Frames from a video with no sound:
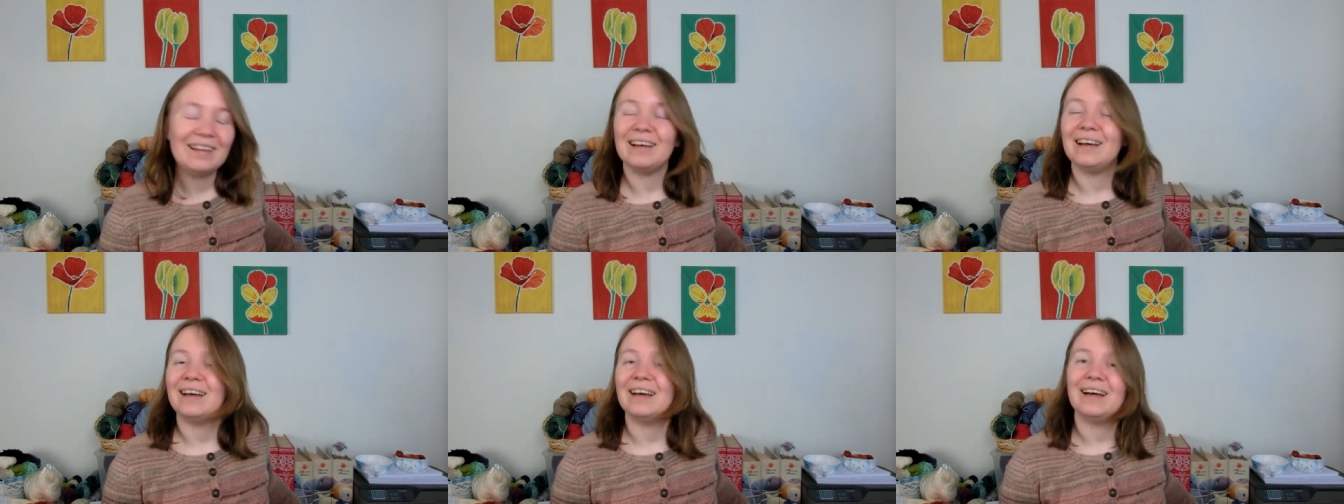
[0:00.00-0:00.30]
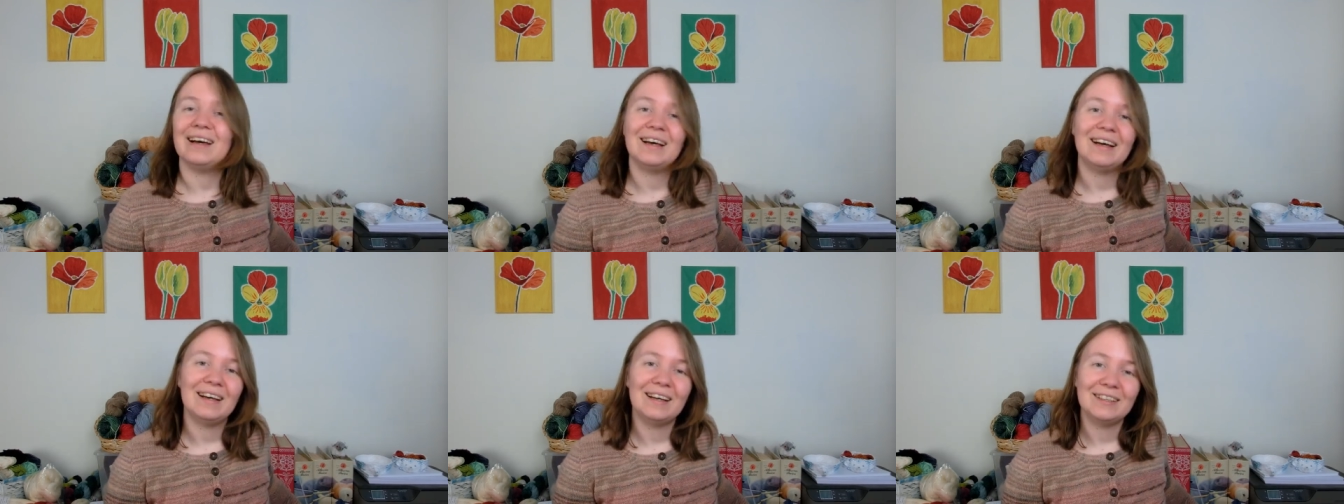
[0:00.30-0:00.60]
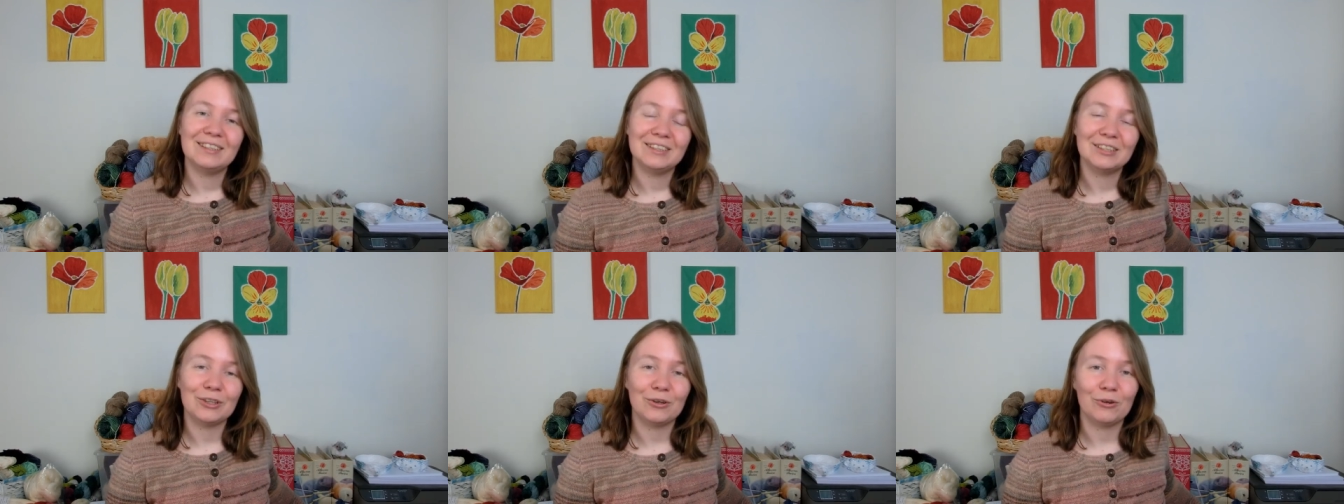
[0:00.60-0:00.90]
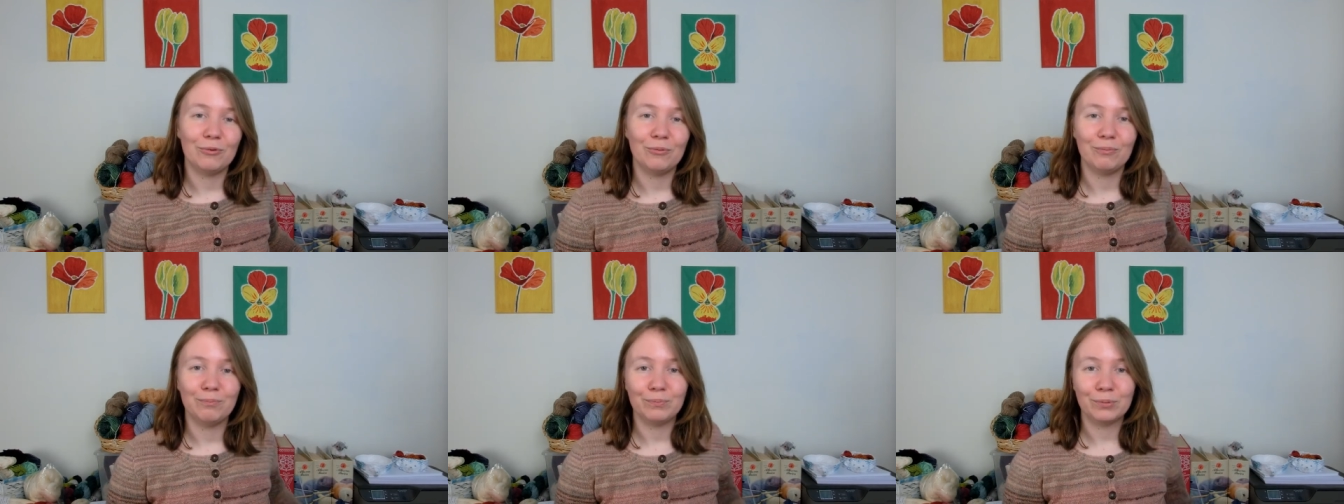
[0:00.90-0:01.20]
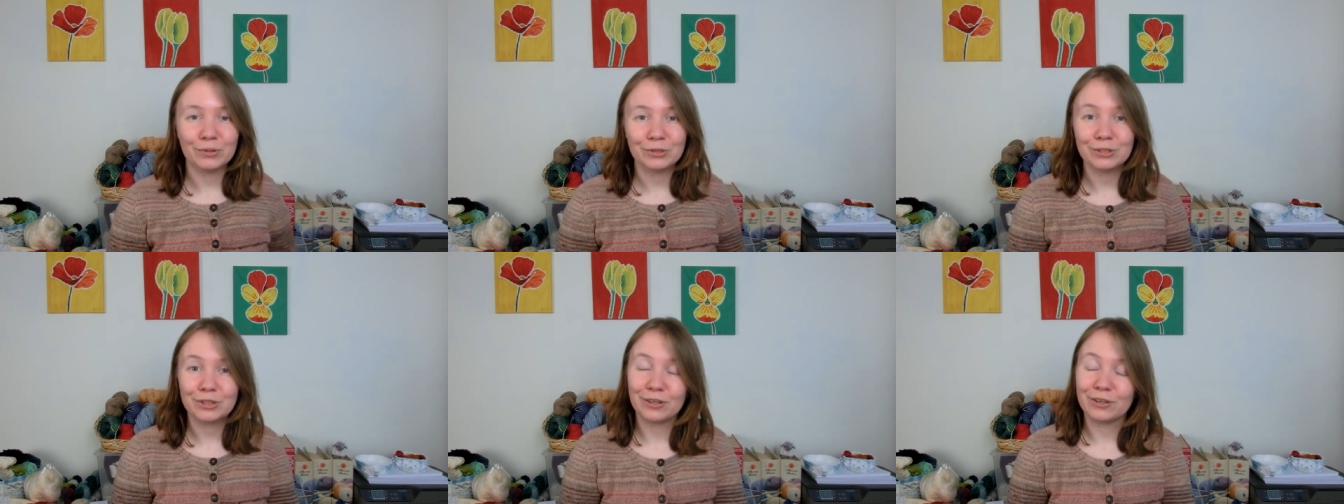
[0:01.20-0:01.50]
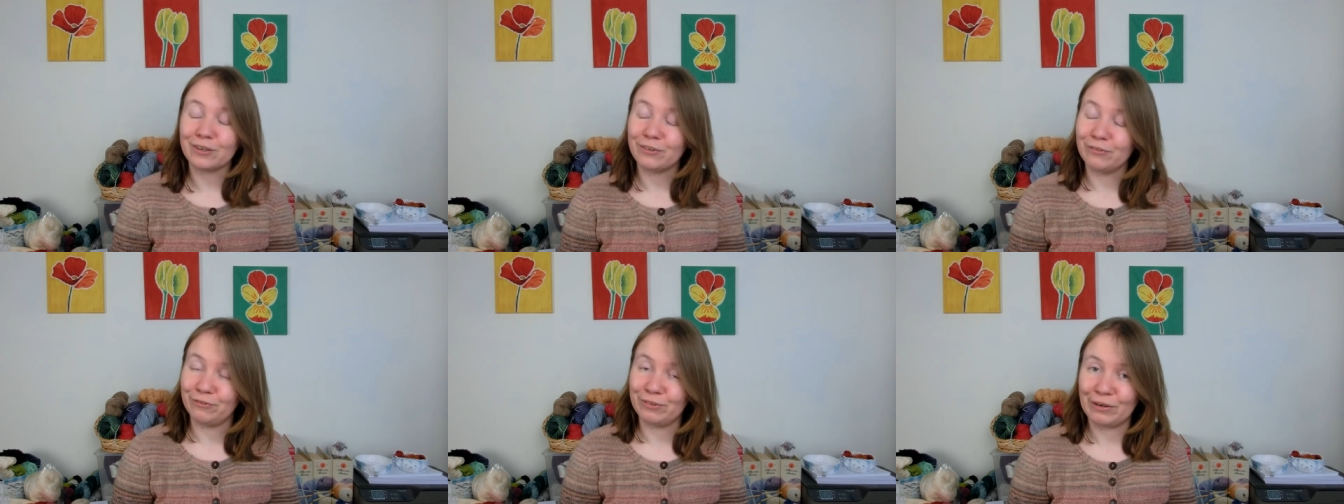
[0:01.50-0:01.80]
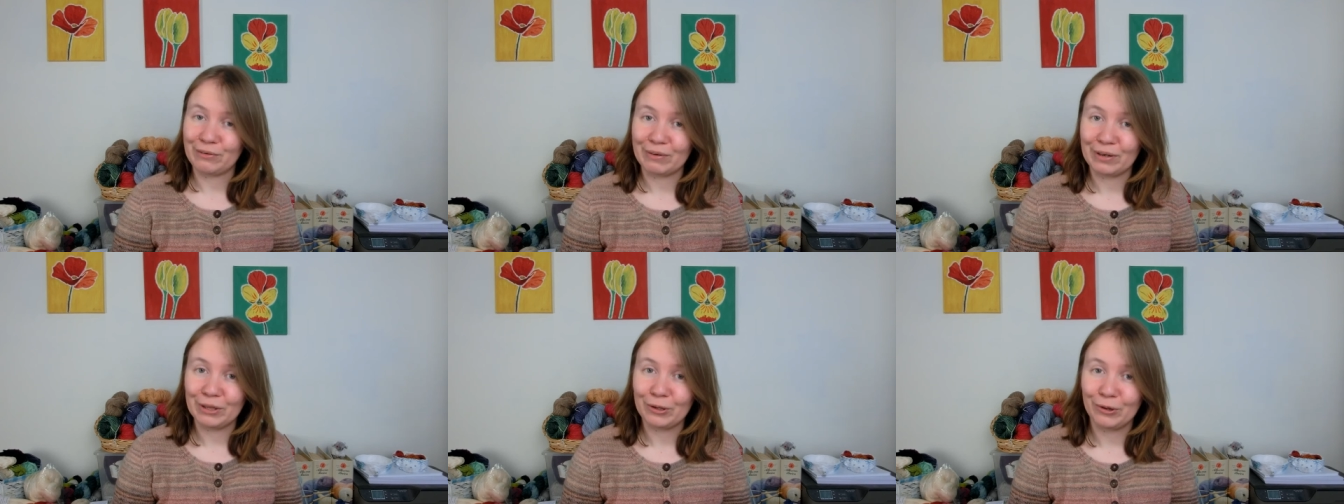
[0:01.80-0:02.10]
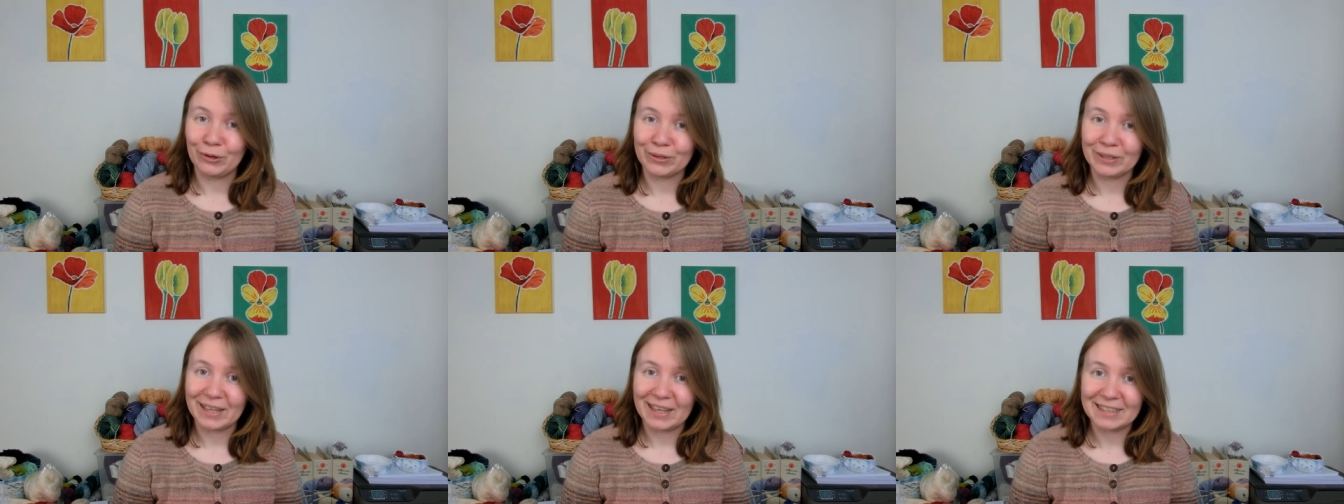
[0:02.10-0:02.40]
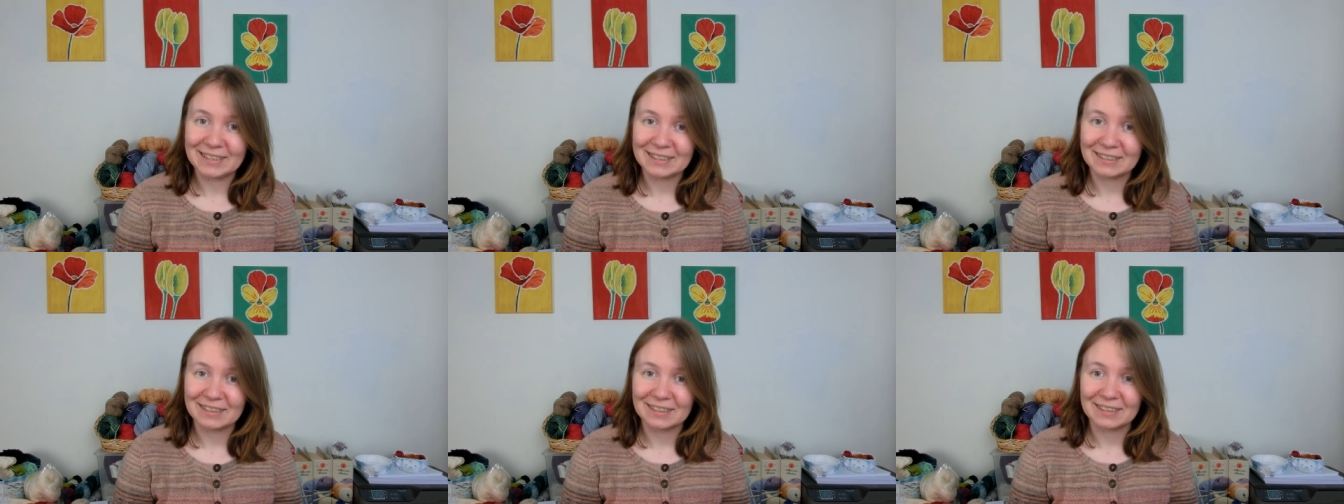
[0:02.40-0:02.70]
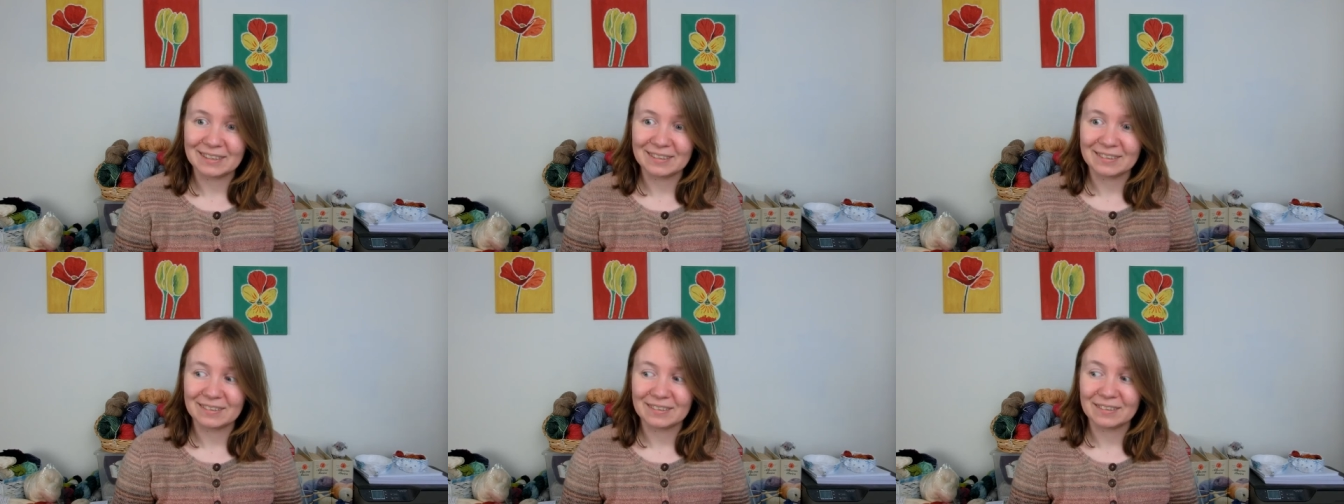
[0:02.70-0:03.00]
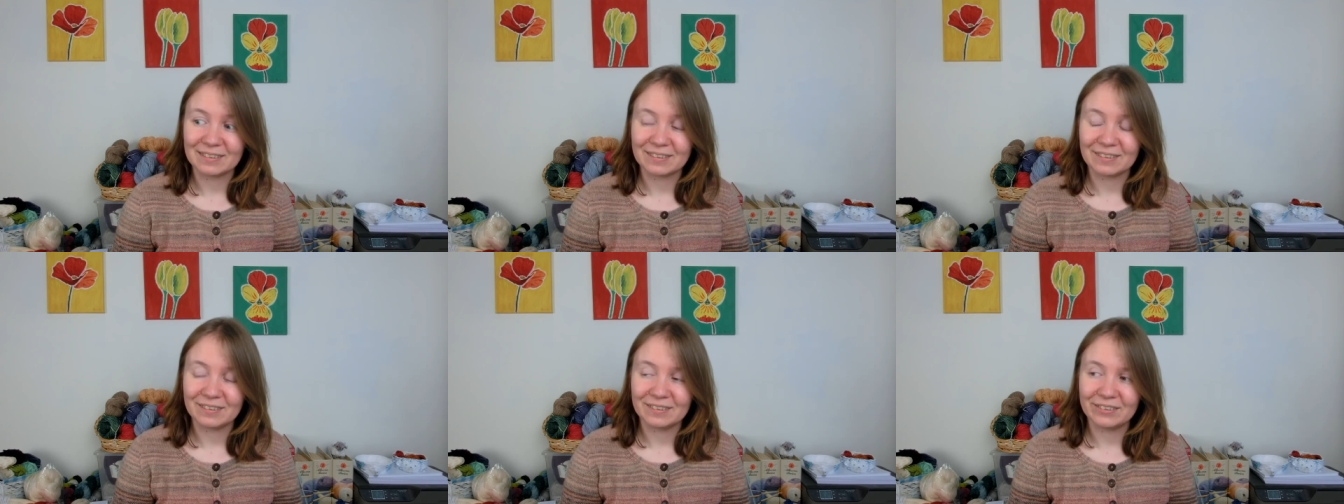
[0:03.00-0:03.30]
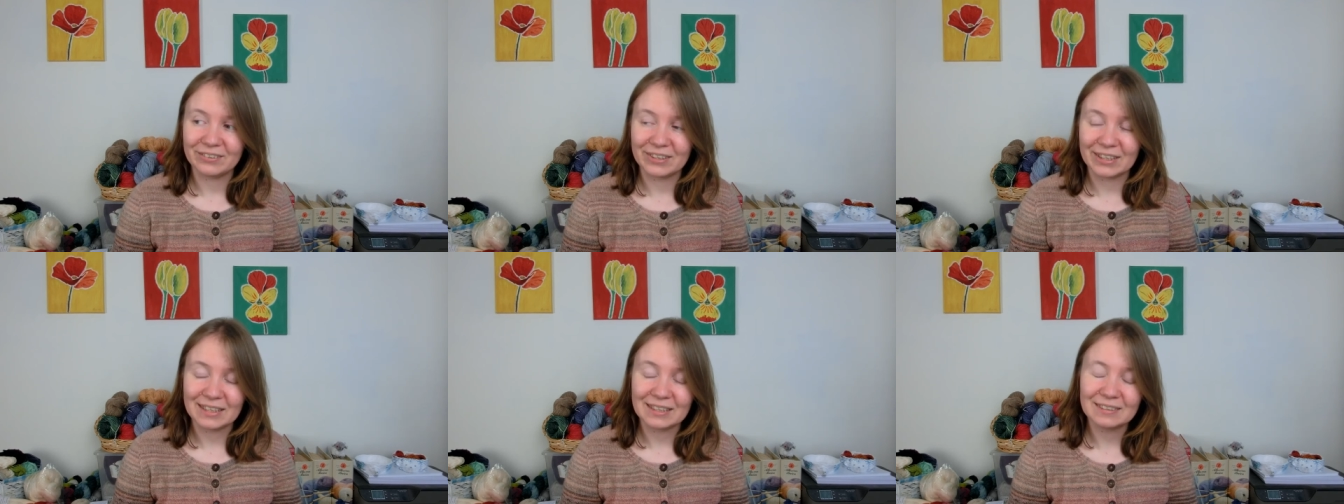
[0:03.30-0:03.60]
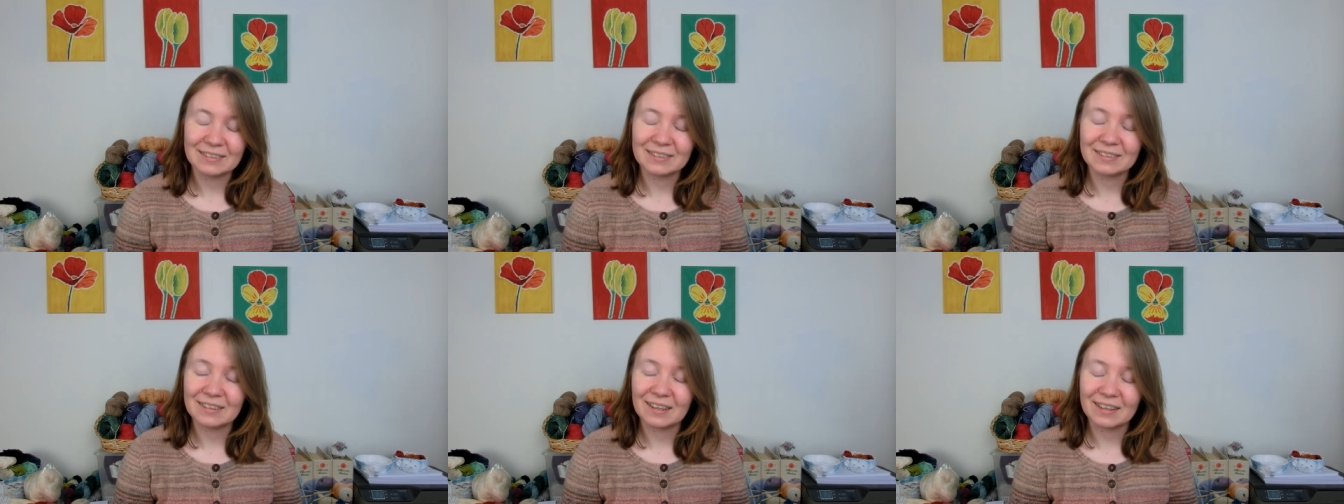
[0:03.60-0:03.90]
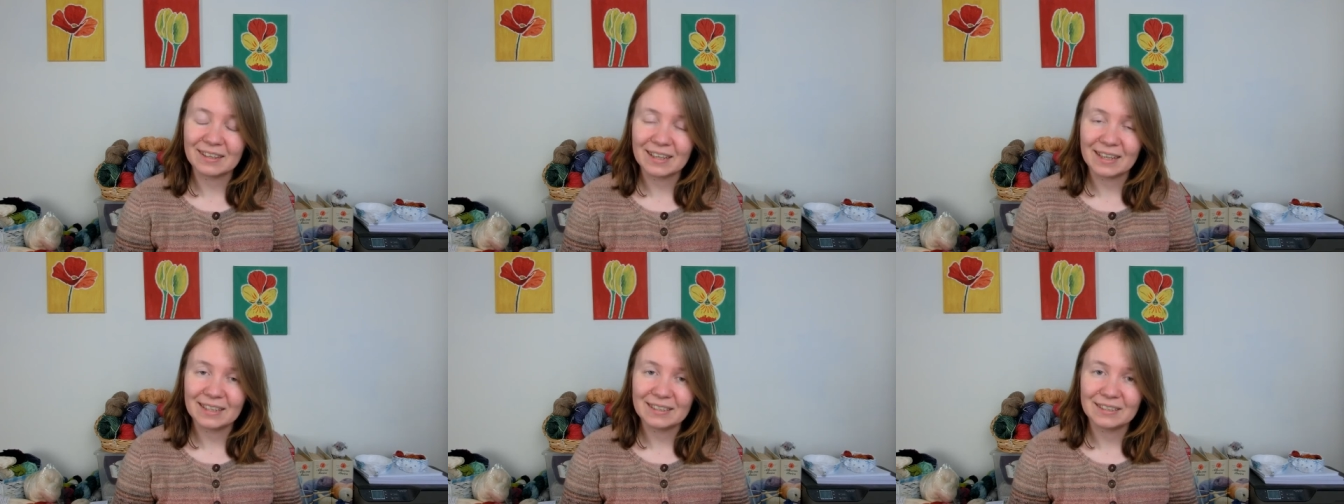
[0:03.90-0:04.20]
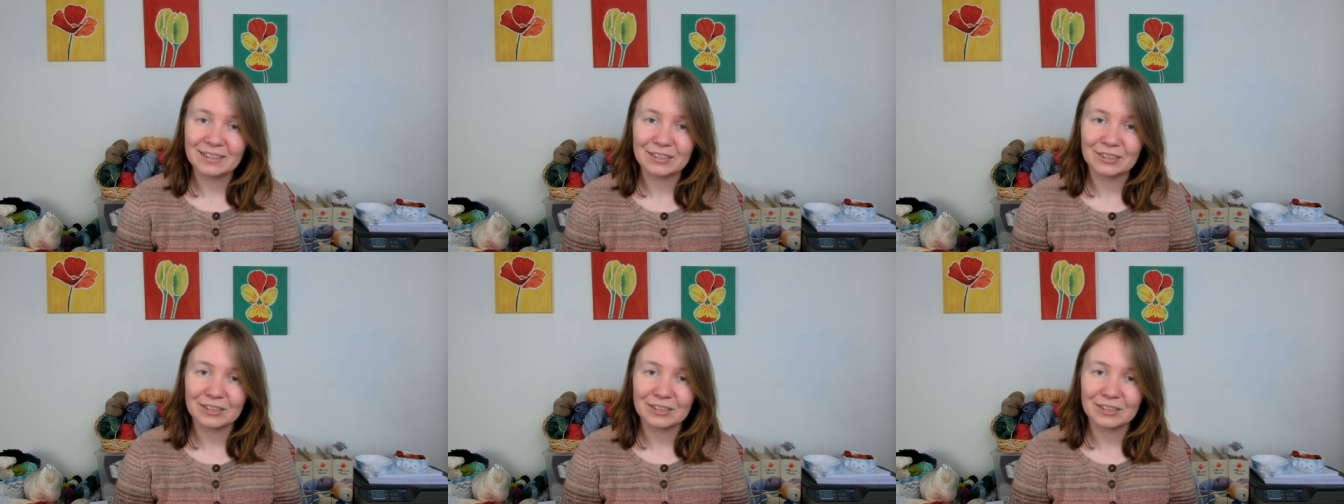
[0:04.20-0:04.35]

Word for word: Uh, so books are very long-lasting things, I guess.